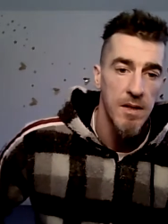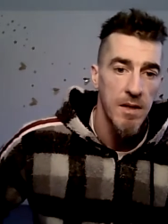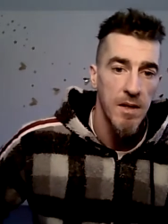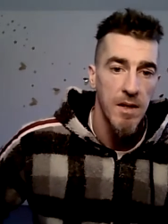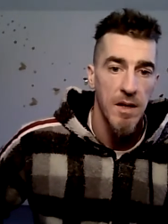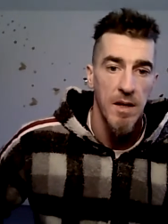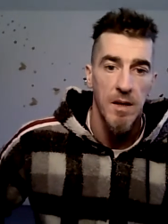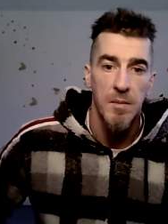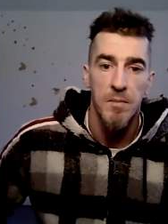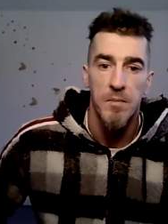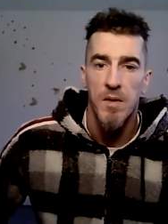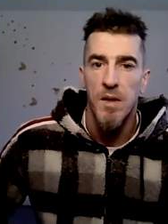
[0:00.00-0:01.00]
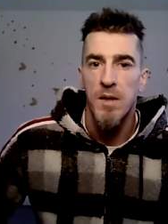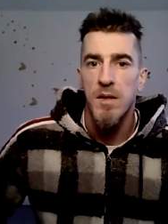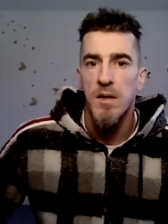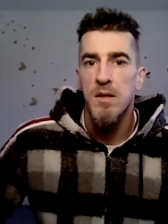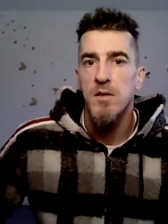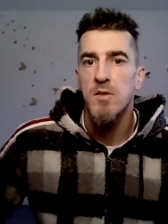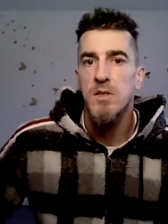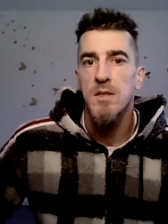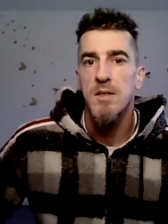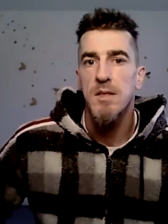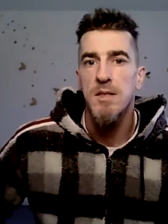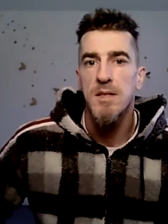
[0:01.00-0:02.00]
The
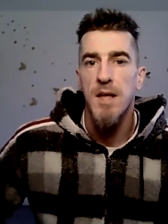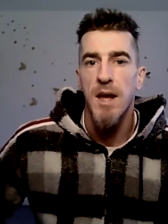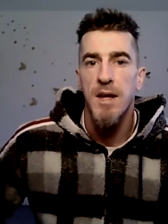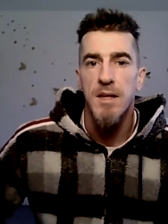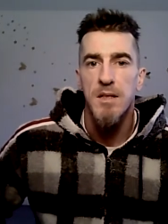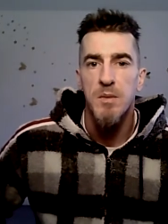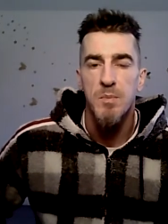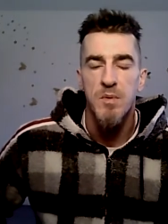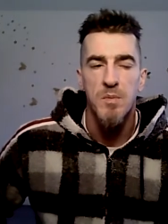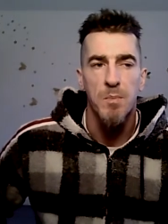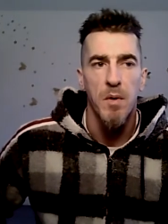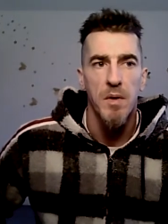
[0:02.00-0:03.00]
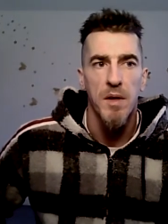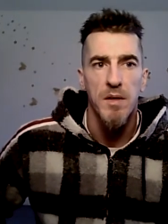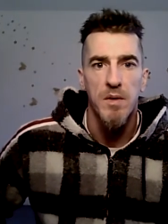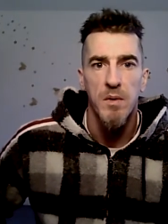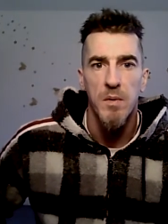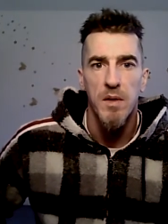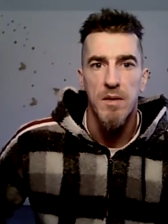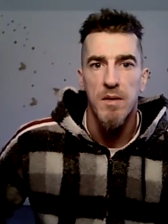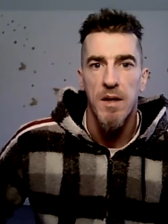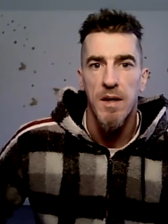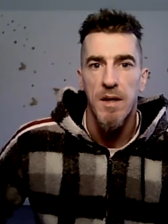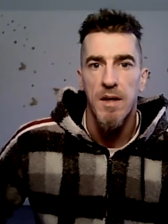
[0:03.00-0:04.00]
science was put into
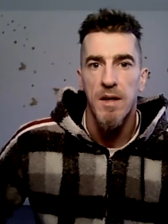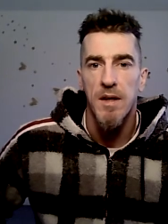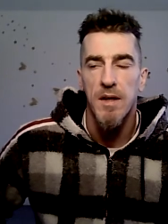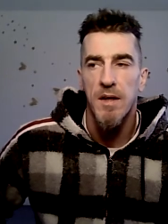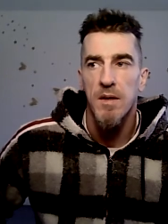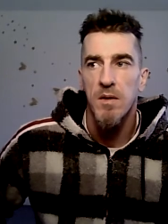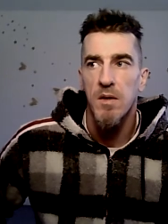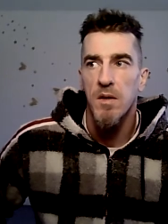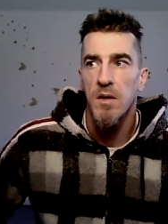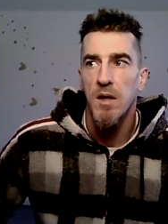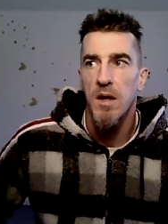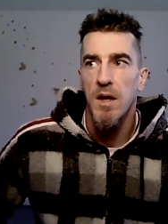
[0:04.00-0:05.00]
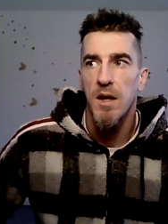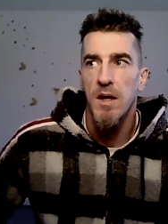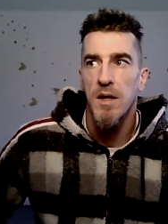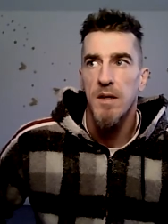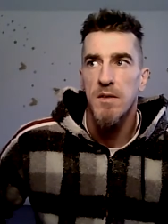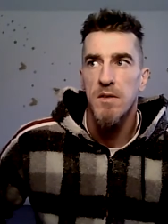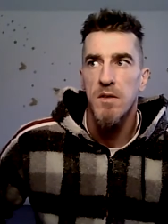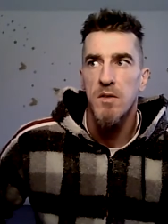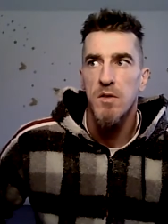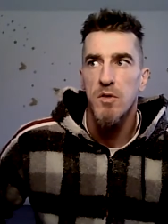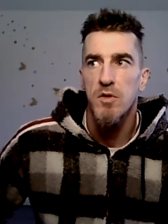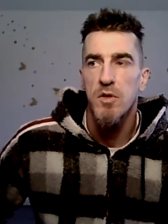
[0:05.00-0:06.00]
it. And
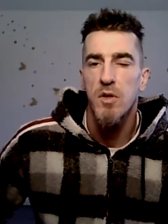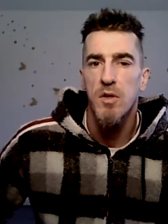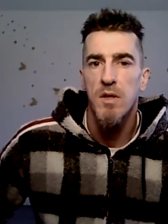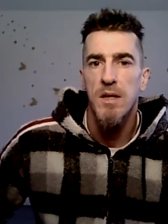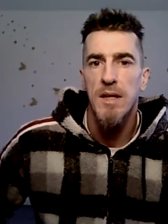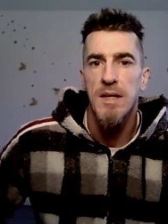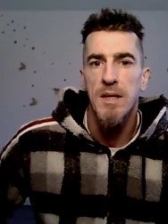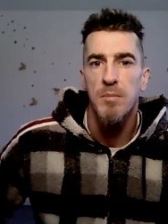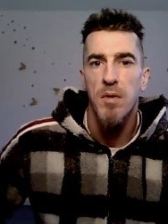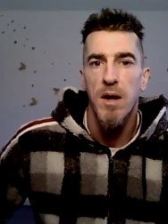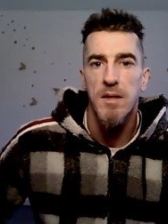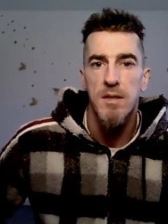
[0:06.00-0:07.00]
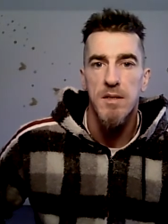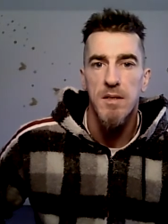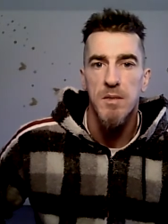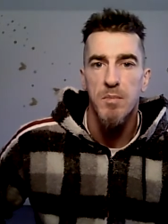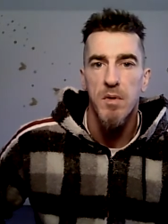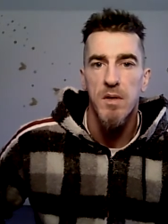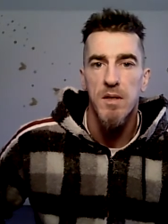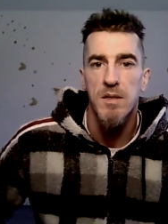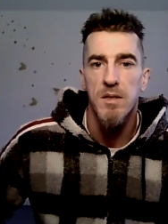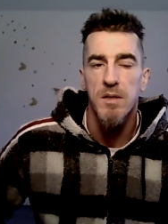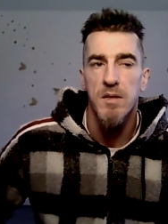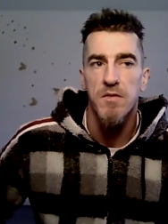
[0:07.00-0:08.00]
there's Kundalini practices put
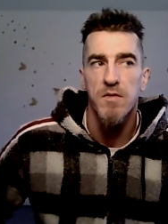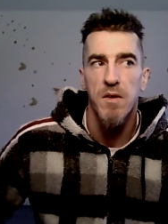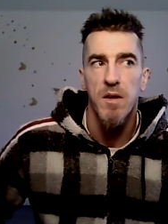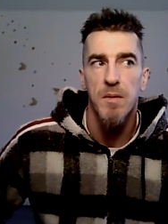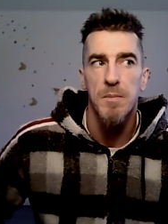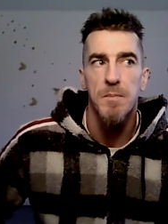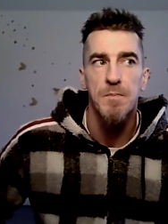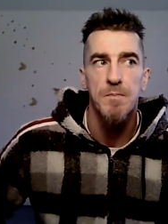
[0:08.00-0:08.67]
into it from